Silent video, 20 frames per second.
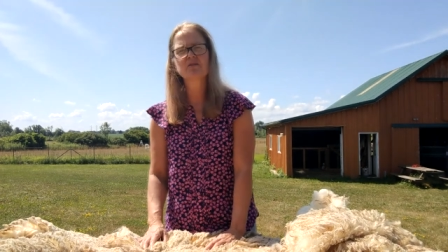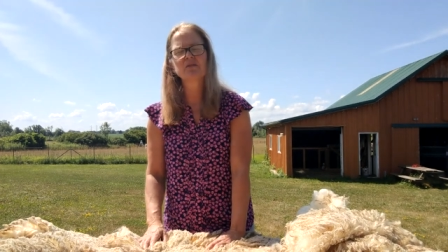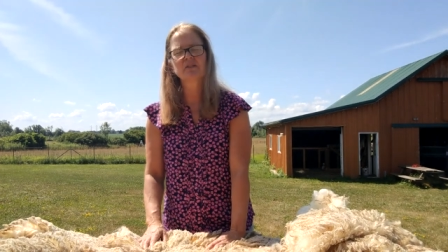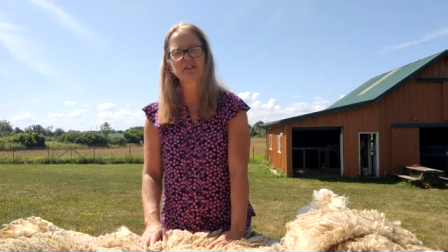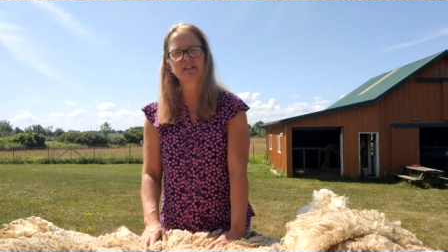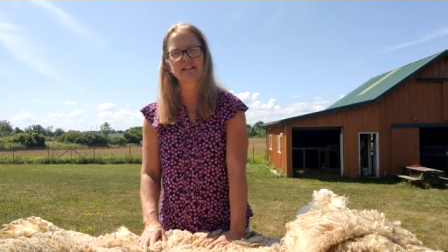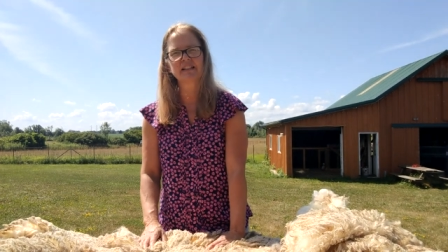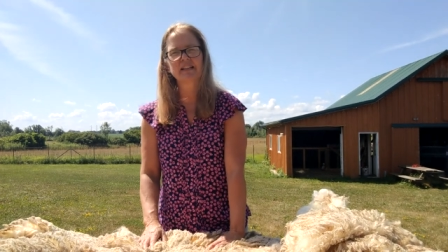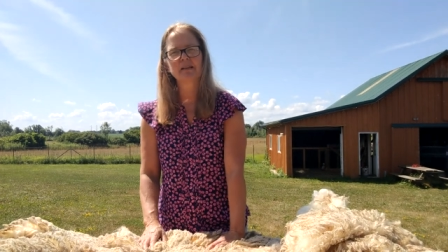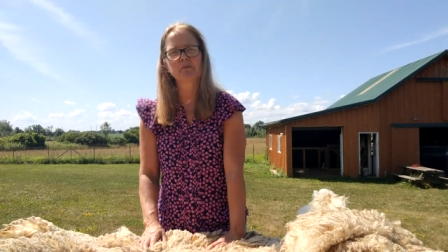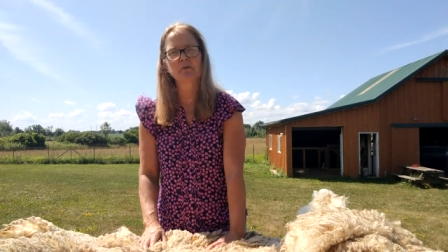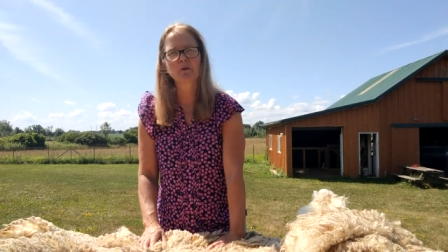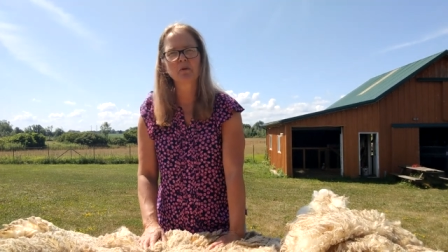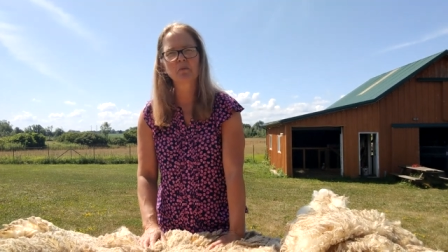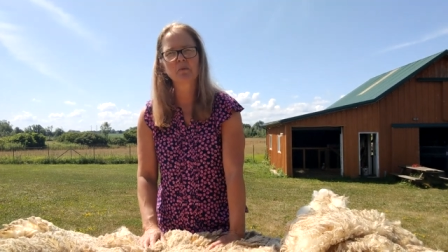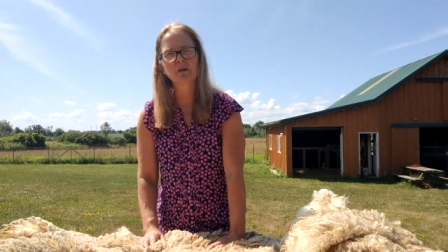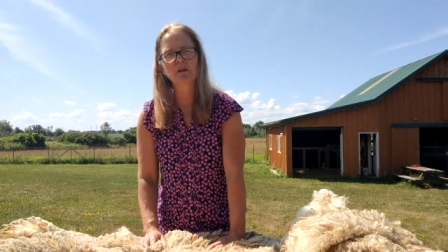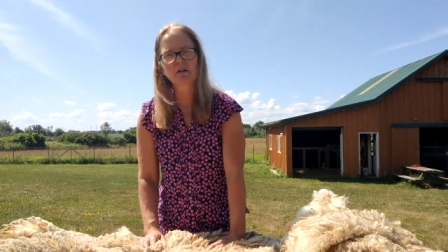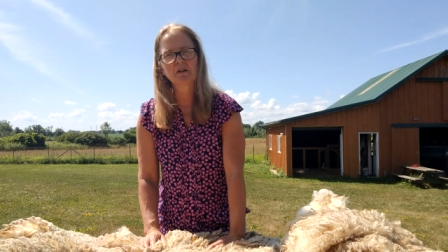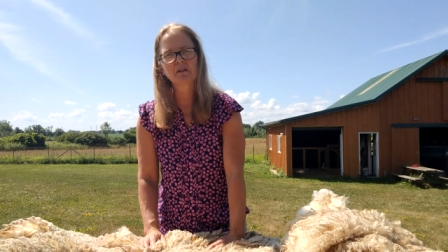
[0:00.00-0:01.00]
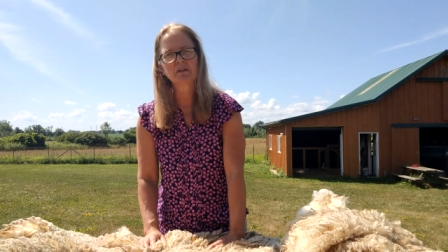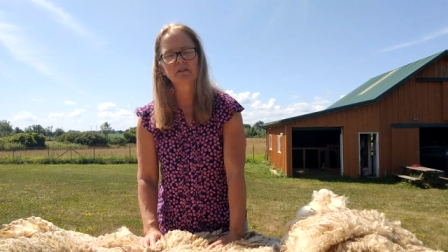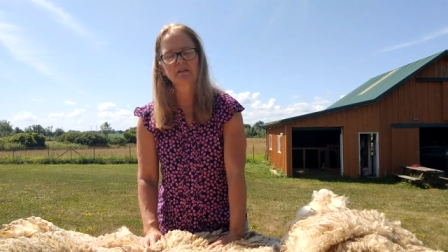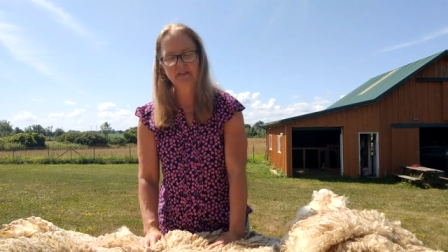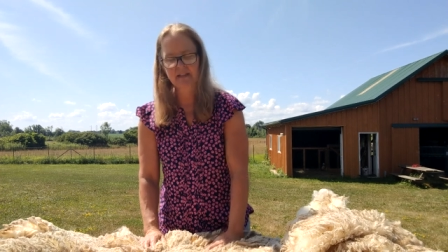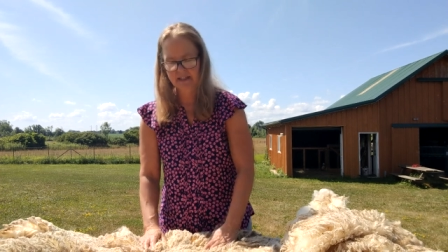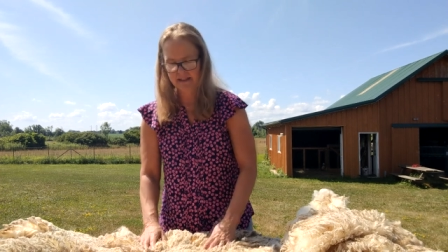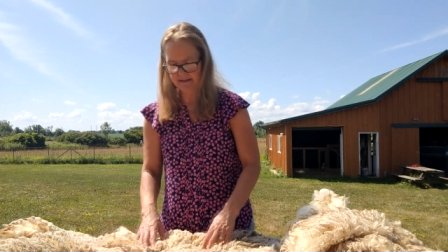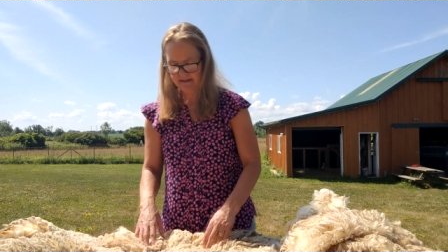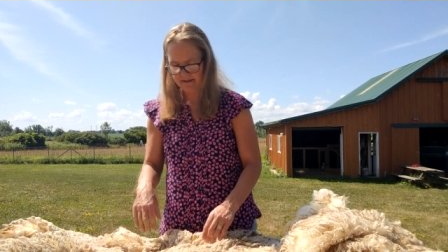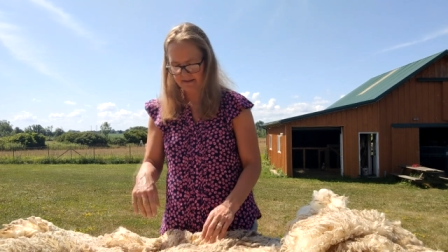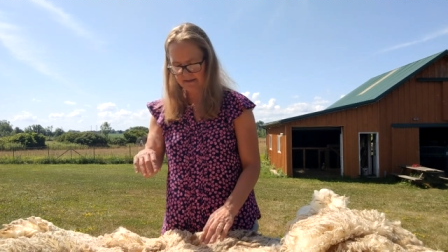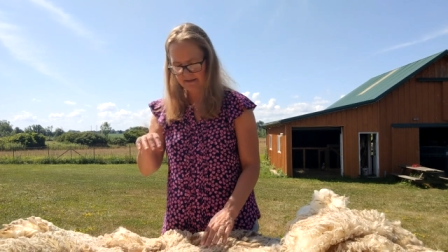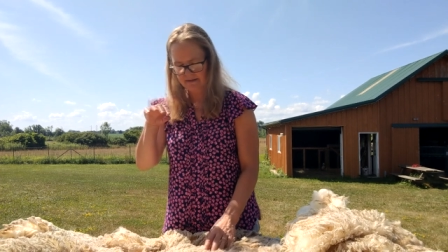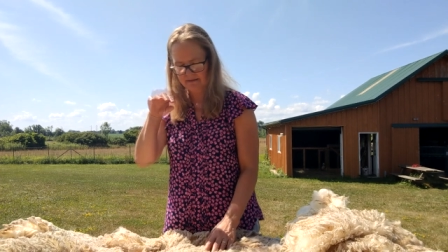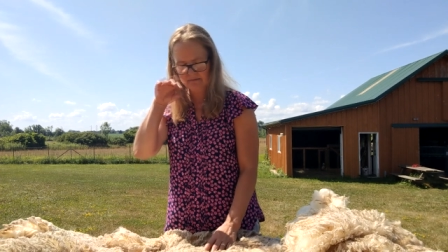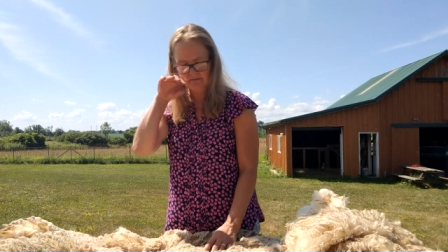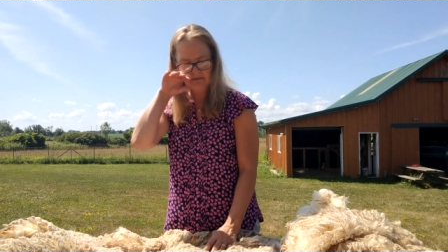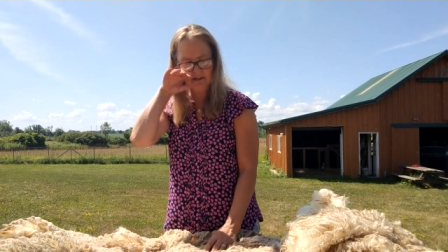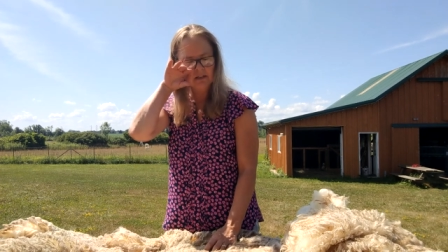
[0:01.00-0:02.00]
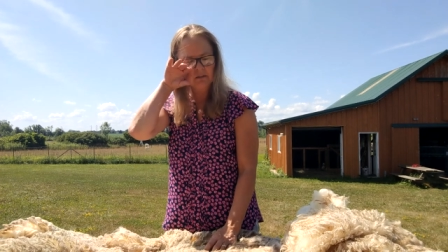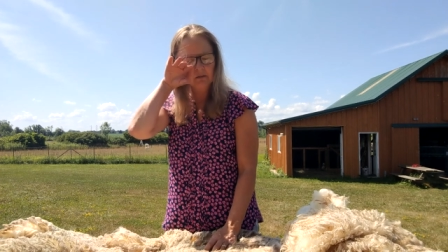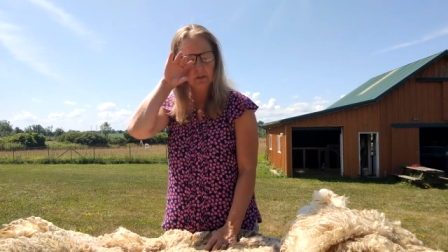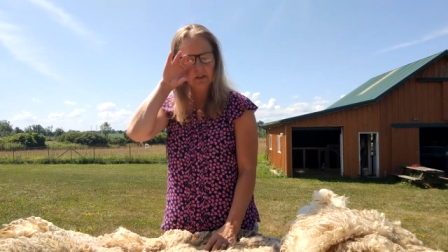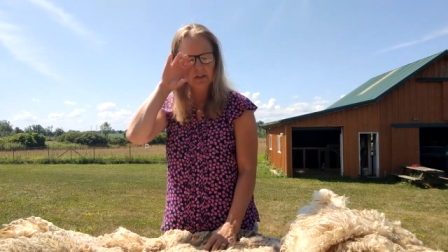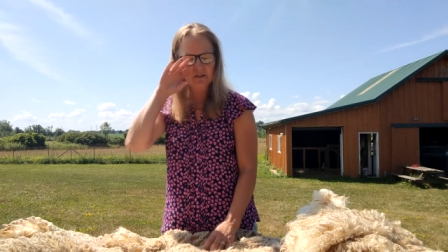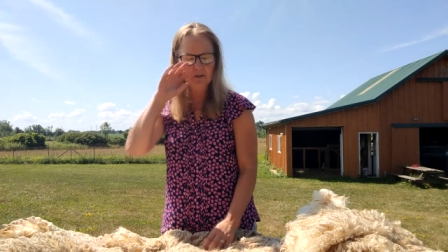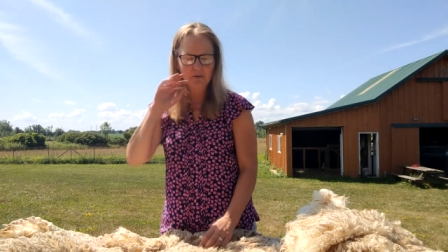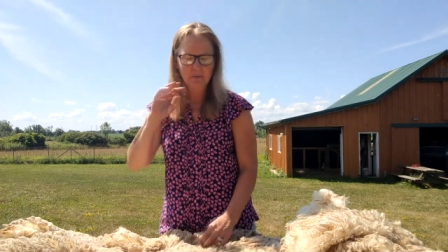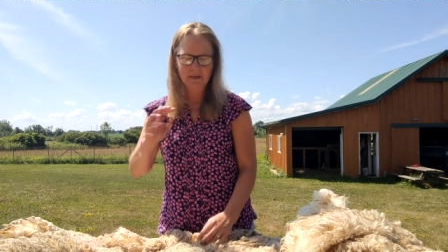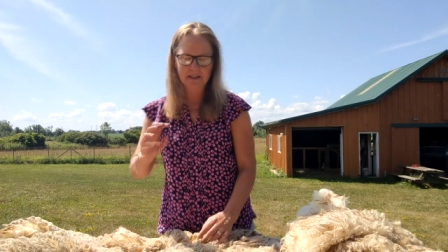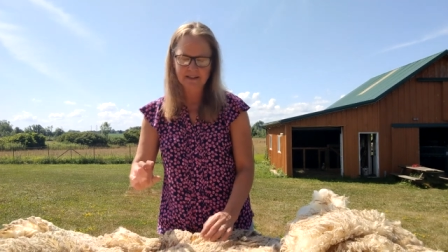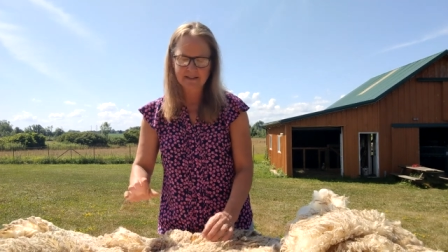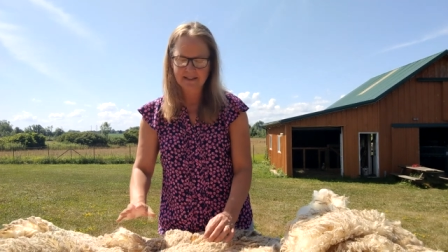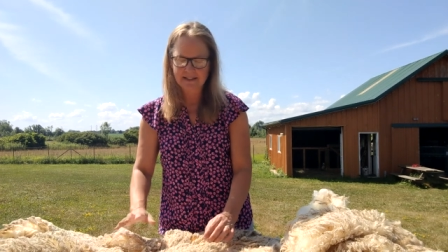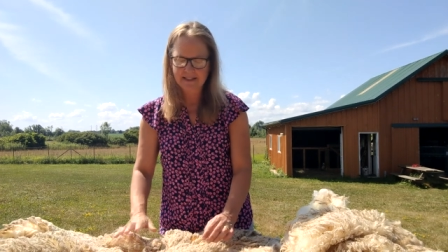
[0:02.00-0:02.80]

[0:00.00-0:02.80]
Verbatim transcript: you're going to get more wool. And that's, why wouldn't you want